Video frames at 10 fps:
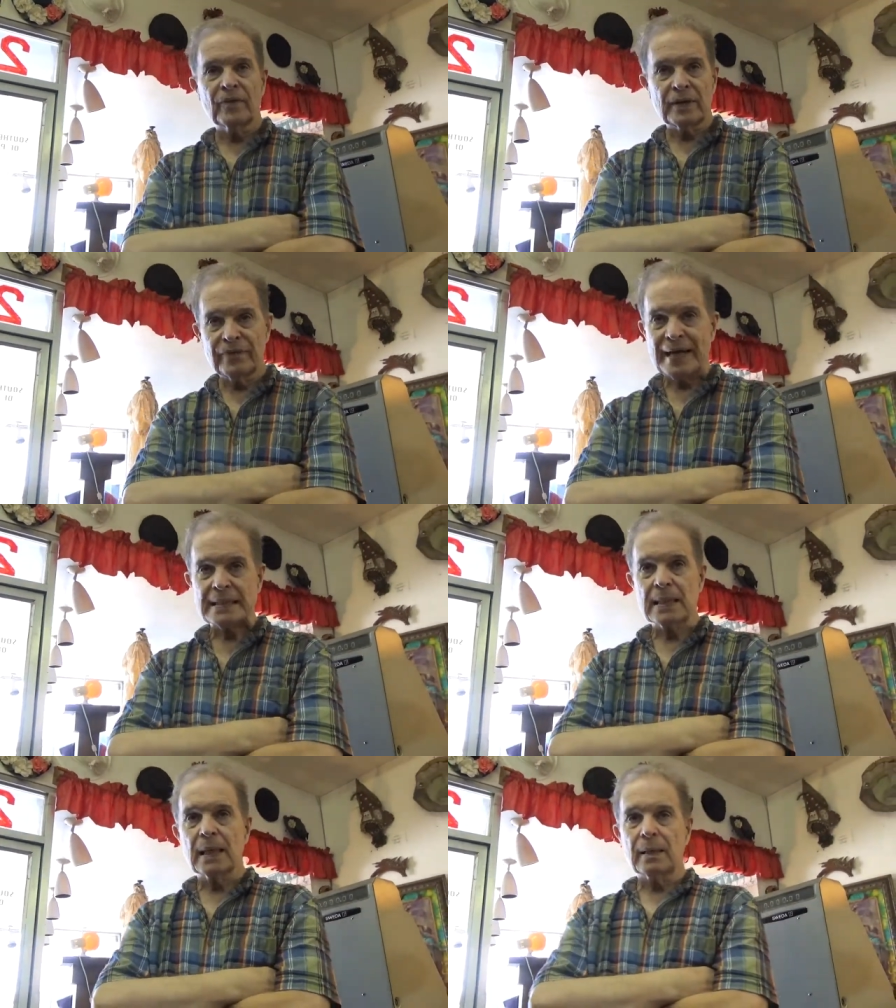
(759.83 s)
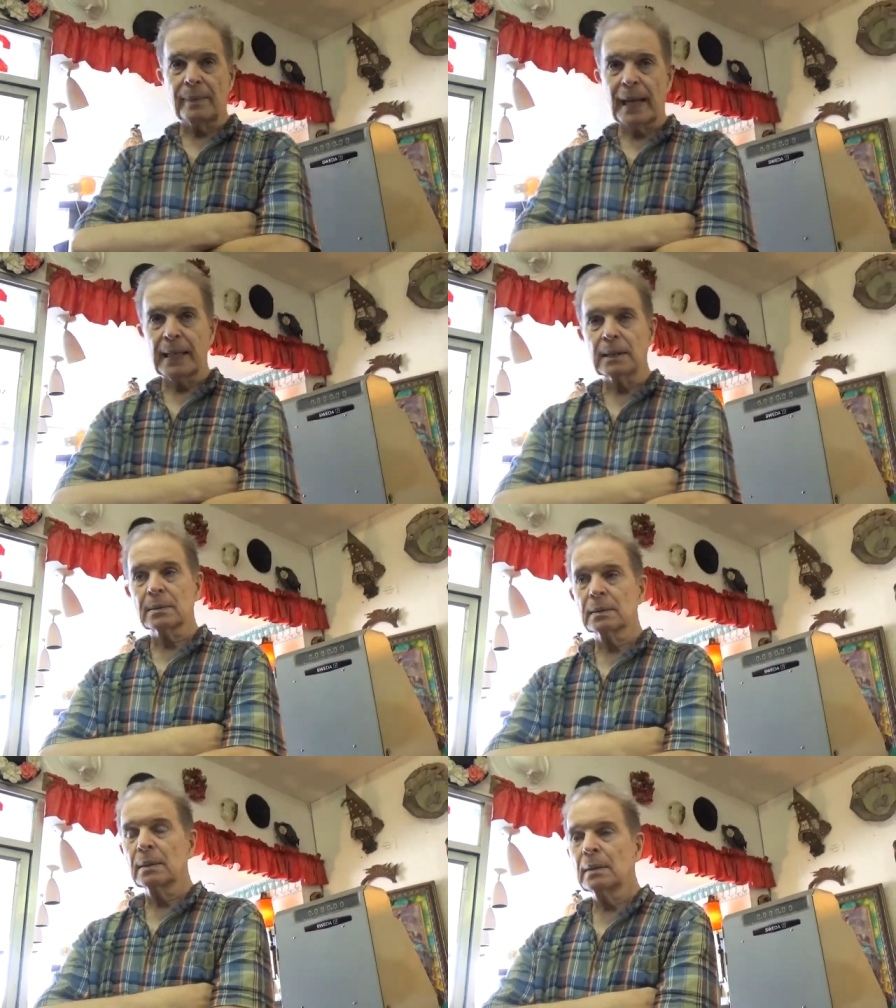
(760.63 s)
very fascinated by it.
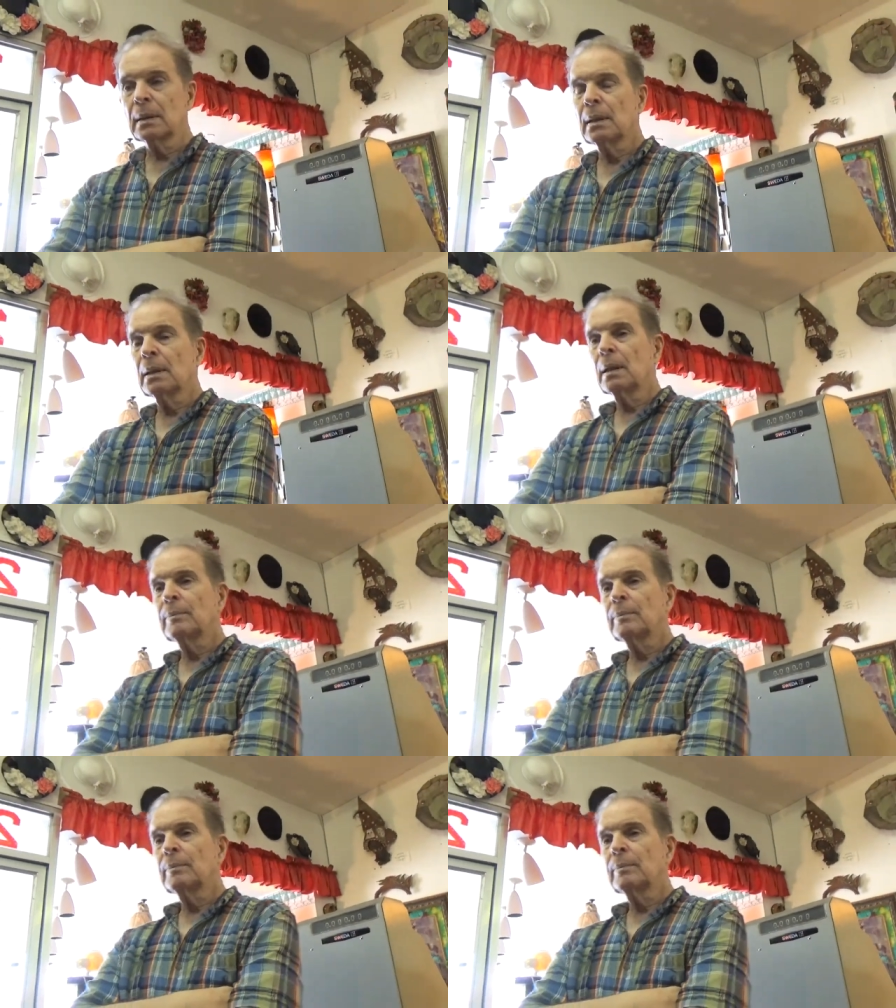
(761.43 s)
Yeah.